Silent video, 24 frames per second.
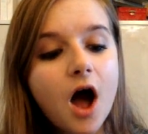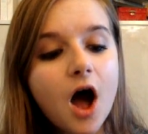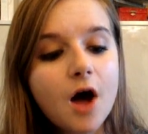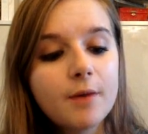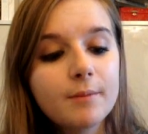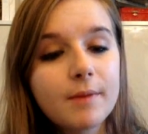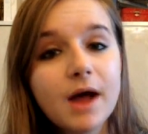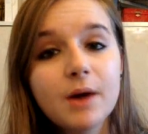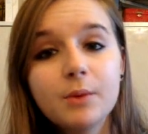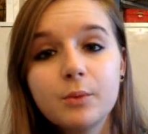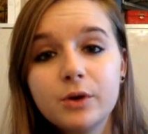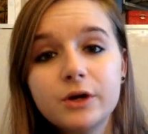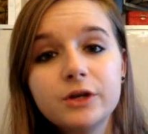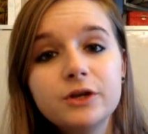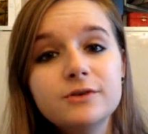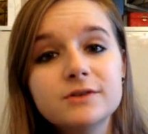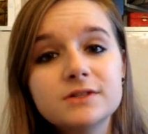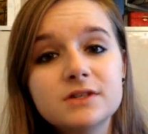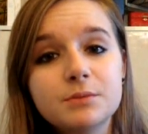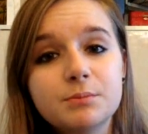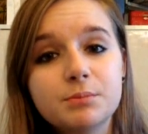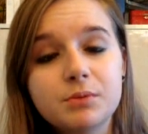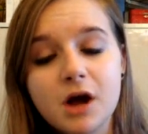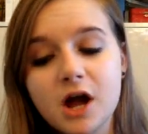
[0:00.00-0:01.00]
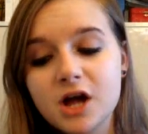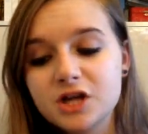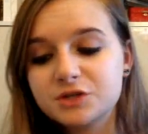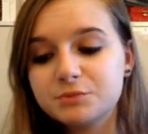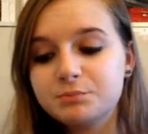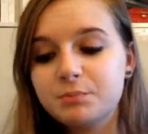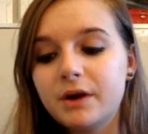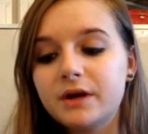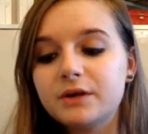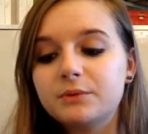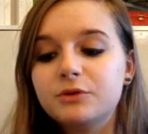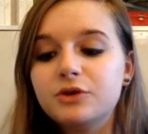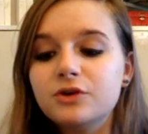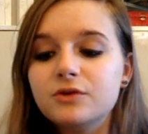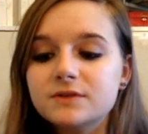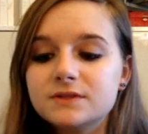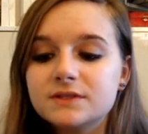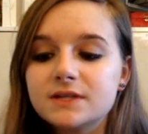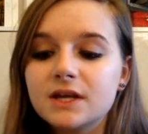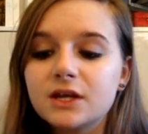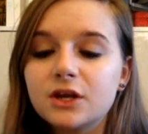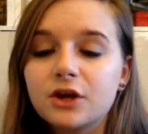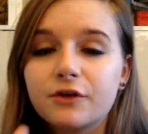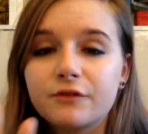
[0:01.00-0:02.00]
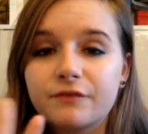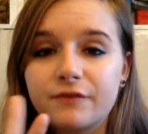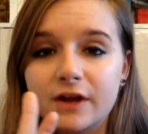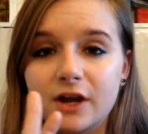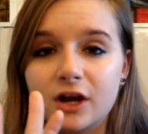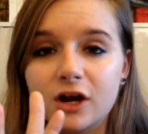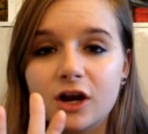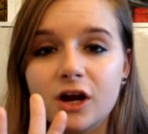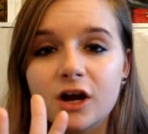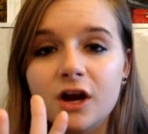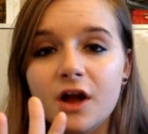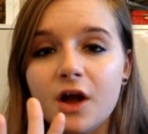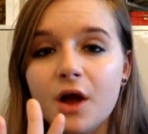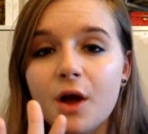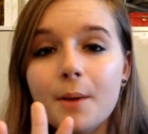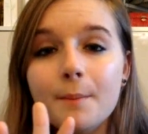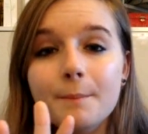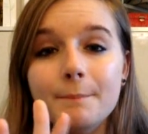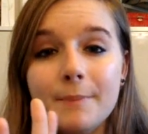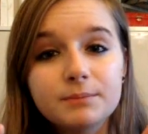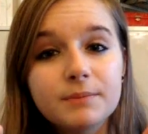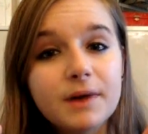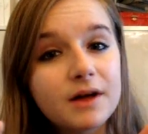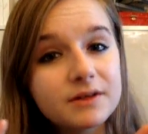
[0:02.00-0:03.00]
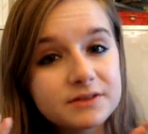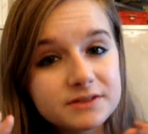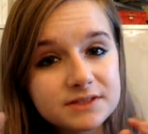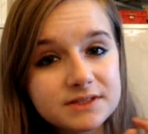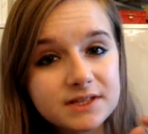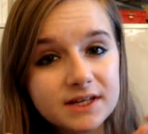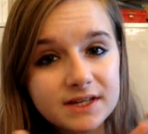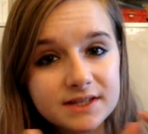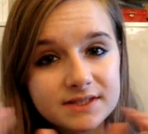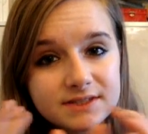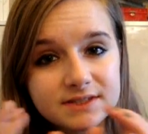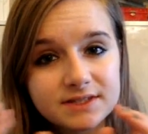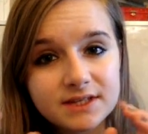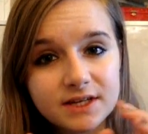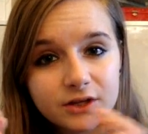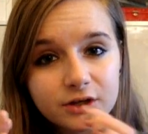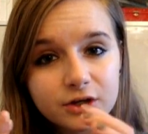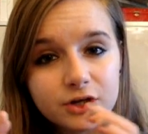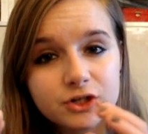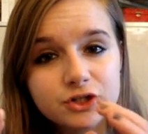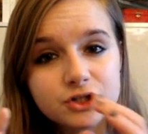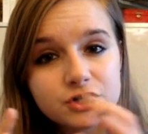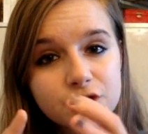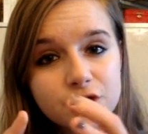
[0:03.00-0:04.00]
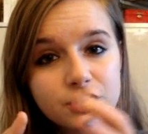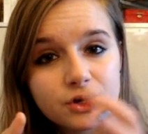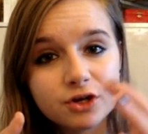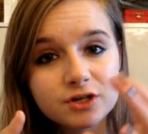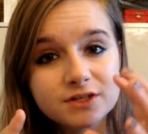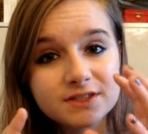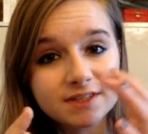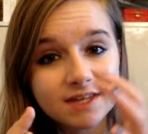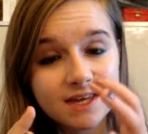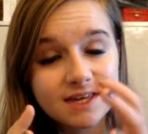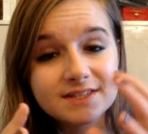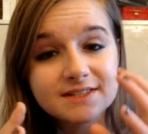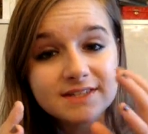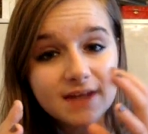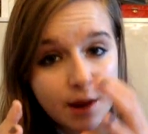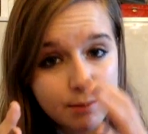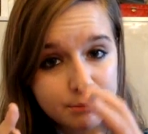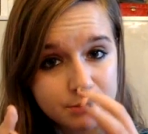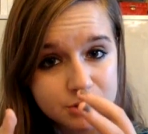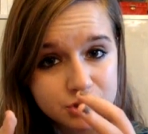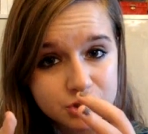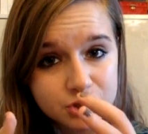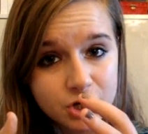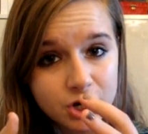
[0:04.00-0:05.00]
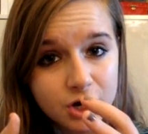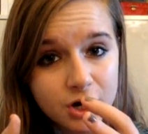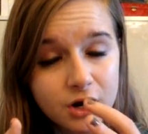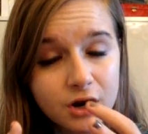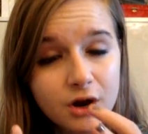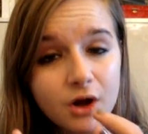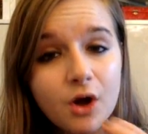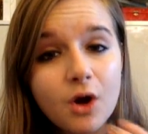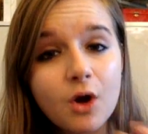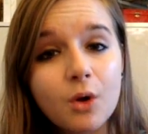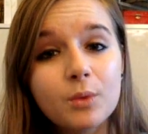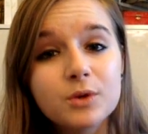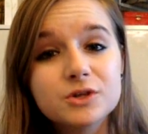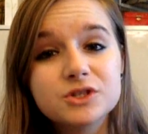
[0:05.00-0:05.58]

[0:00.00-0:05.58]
I would use a brush, but using your finger melts the concealer to your skin temperature,